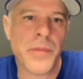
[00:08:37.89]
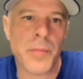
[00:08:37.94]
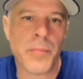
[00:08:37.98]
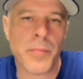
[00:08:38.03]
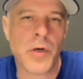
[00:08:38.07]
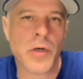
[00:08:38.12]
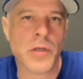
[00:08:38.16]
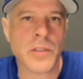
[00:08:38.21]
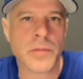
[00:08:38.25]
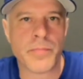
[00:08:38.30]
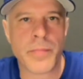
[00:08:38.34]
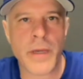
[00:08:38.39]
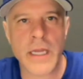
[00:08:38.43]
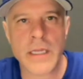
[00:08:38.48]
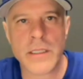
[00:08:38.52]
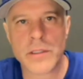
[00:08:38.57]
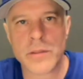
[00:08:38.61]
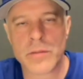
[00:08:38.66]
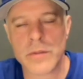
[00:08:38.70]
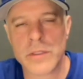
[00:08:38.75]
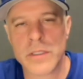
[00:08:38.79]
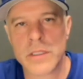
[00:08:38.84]
The Bulls
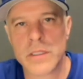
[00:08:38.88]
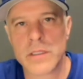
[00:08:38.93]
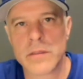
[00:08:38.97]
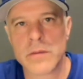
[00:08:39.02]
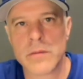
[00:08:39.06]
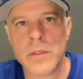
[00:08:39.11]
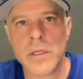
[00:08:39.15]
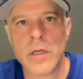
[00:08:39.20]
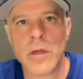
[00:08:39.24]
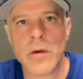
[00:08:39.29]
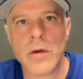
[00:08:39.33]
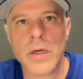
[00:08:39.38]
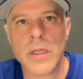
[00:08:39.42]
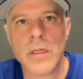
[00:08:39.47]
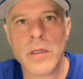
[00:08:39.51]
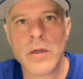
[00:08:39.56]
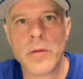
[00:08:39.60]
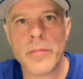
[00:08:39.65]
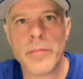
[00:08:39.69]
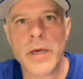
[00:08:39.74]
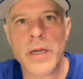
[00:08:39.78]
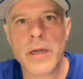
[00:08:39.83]
bench was, a
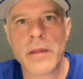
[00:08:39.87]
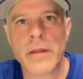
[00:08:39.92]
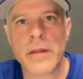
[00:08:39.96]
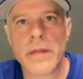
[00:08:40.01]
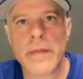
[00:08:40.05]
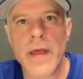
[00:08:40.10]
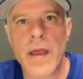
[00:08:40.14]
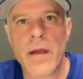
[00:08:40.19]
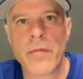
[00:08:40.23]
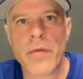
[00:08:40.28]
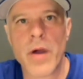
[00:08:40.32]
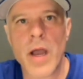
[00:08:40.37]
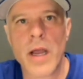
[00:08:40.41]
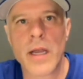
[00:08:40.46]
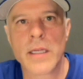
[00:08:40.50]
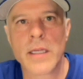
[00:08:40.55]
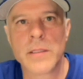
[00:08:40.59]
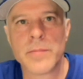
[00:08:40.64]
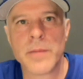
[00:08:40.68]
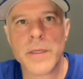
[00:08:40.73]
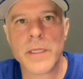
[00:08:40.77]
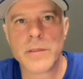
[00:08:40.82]
little better than that
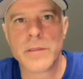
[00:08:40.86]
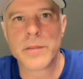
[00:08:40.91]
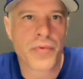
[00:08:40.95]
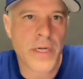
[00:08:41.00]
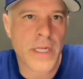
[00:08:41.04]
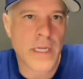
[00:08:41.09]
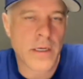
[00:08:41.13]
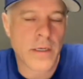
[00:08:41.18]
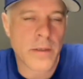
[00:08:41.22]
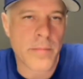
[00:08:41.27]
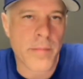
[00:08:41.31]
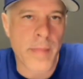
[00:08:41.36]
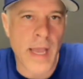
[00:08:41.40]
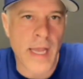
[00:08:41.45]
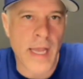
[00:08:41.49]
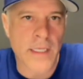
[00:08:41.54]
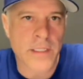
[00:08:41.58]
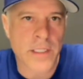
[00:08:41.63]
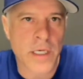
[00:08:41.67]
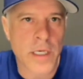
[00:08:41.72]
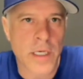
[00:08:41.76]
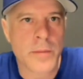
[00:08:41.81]
Rockets bench. Pretty good
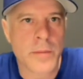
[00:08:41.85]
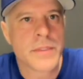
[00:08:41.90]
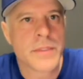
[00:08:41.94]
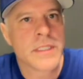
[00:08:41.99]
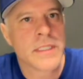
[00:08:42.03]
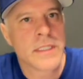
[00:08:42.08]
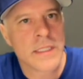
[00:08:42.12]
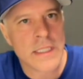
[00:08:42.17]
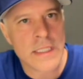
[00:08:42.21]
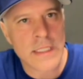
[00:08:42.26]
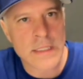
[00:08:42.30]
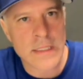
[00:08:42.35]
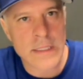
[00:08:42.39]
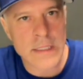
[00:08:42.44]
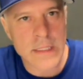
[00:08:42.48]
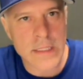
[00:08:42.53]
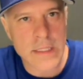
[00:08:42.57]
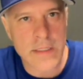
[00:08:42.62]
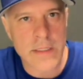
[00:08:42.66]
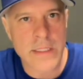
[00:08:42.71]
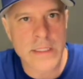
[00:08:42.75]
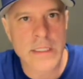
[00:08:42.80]
matchup. Season
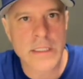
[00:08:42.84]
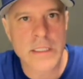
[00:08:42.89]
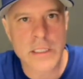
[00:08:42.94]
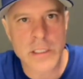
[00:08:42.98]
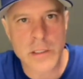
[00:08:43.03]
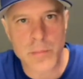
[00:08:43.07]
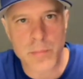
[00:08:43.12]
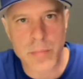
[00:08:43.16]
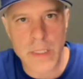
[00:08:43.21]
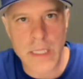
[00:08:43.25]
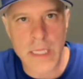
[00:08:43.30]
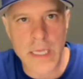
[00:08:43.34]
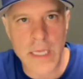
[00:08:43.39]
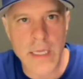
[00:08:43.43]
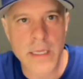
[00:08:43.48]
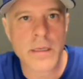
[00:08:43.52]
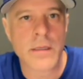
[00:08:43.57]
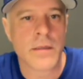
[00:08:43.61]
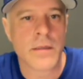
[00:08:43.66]
series is split.